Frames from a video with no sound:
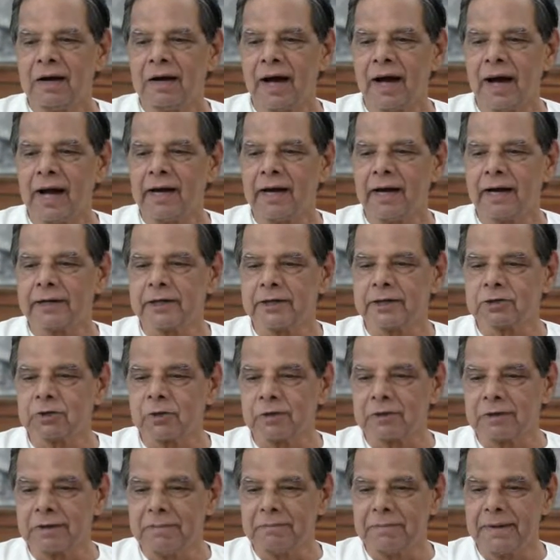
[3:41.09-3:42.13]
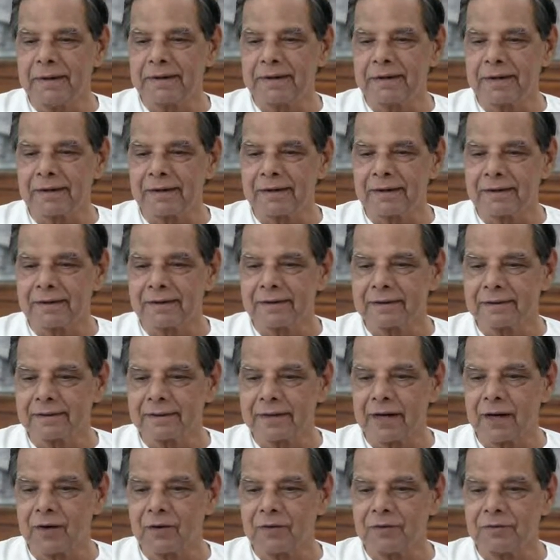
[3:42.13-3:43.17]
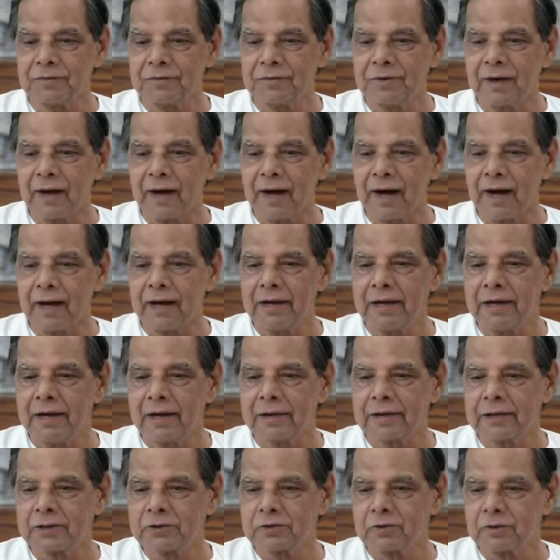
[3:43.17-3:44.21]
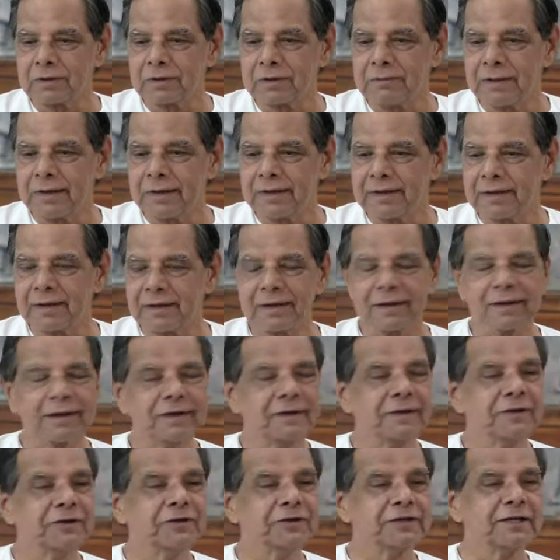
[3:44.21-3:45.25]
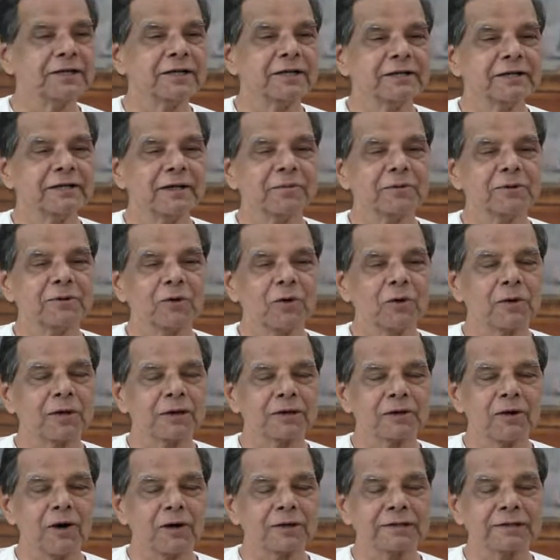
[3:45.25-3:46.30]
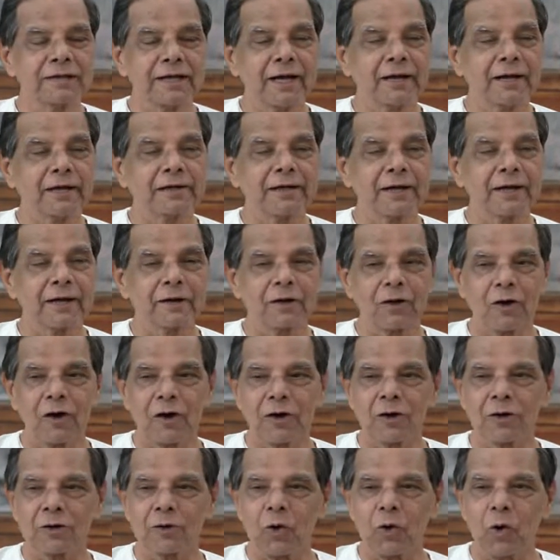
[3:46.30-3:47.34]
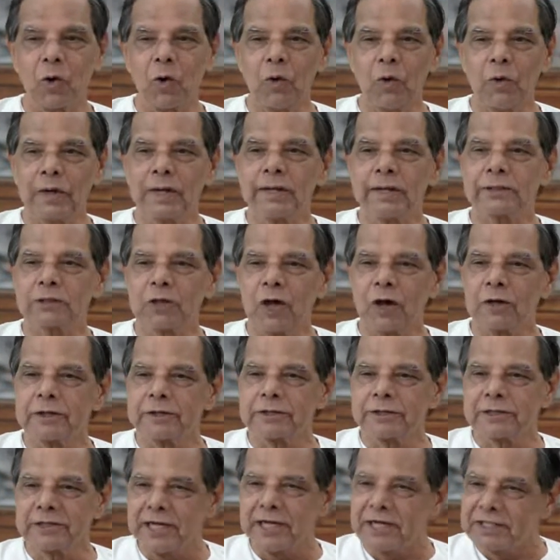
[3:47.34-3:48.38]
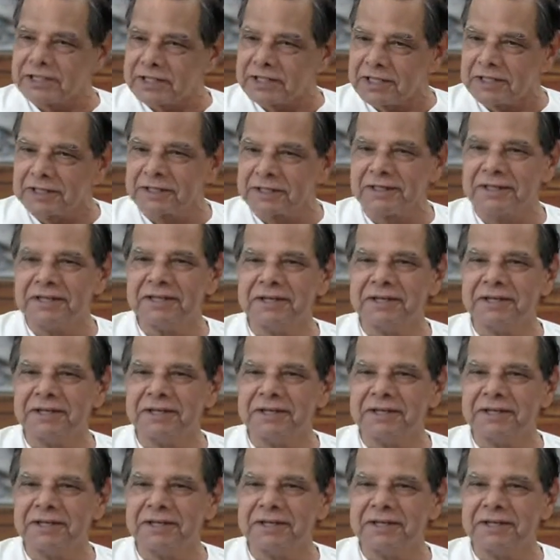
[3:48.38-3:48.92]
I understood immediately. Now, I understood immediately. You see, Sri Aurobindo does not say anything at all. Go and dissolve this creation.